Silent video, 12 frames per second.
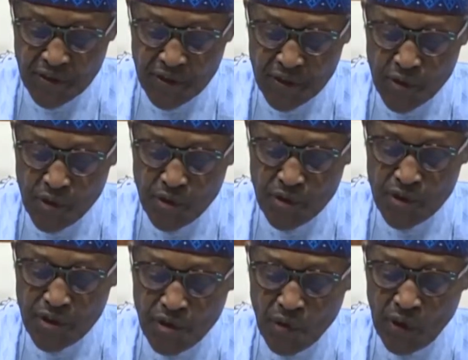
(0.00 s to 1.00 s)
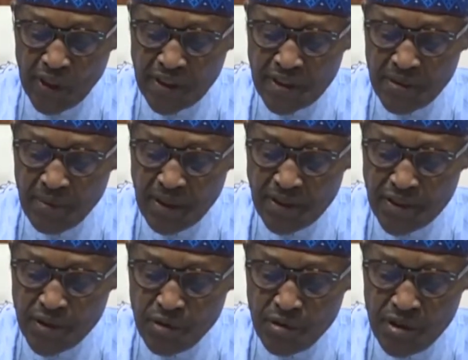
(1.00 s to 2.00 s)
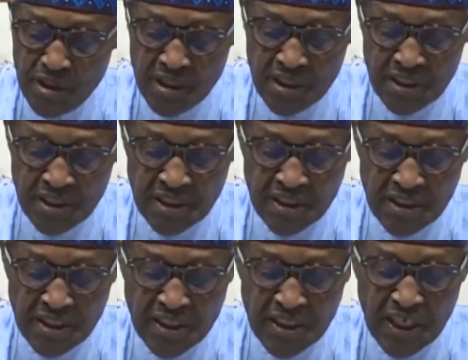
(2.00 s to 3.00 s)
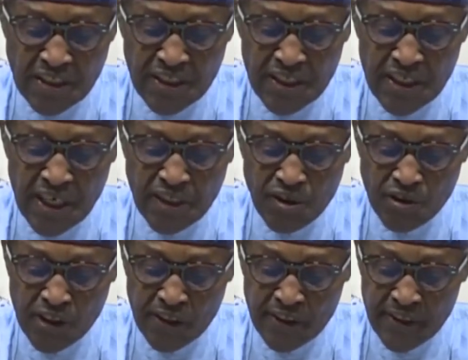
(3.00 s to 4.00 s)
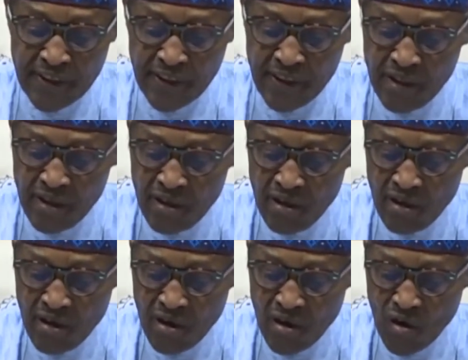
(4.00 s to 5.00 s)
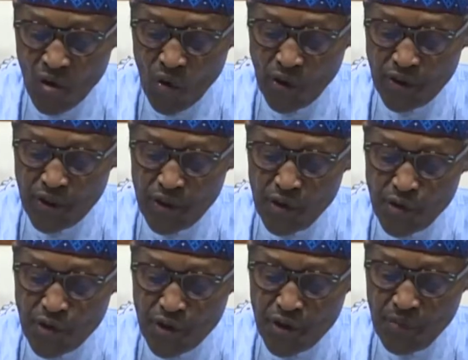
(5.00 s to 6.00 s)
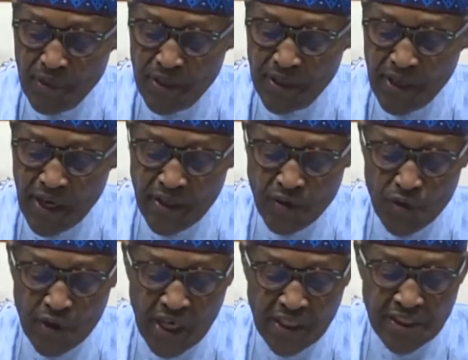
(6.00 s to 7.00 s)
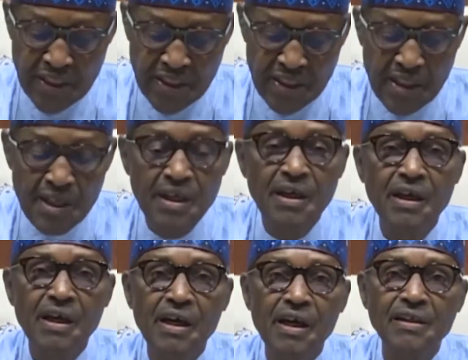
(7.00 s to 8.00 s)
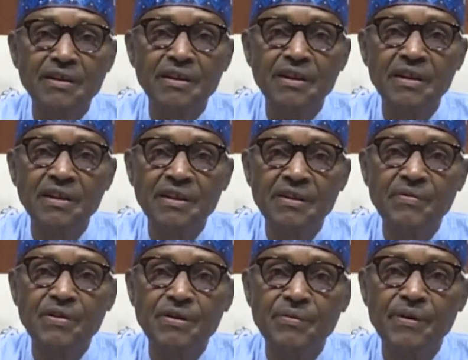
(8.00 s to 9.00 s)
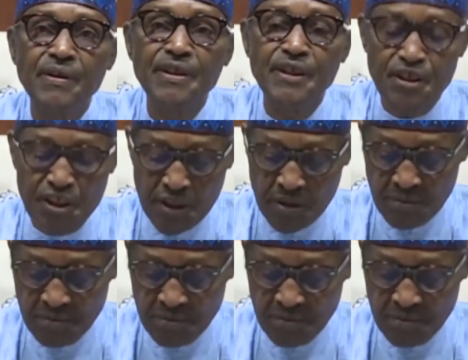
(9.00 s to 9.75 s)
is due to this collective attitude that Nigeria doggedly continues to remain a united and indivisible nation.